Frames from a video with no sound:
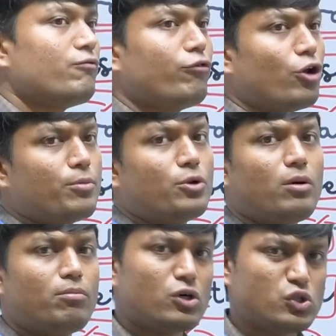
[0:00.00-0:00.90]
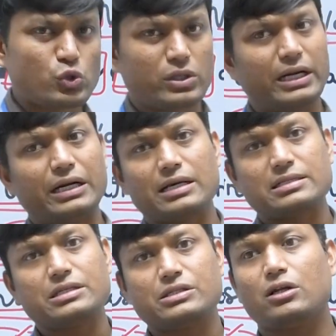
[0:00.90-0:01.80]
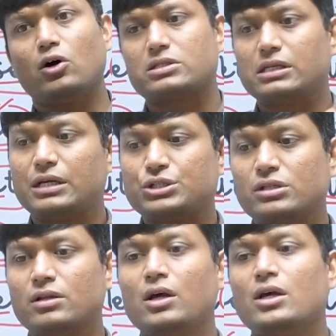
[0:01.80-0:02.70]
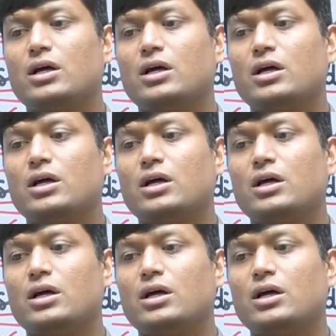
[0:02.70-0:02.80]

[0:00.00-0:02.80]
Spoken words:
phenomena, monsoon intra-seasonal oscillation.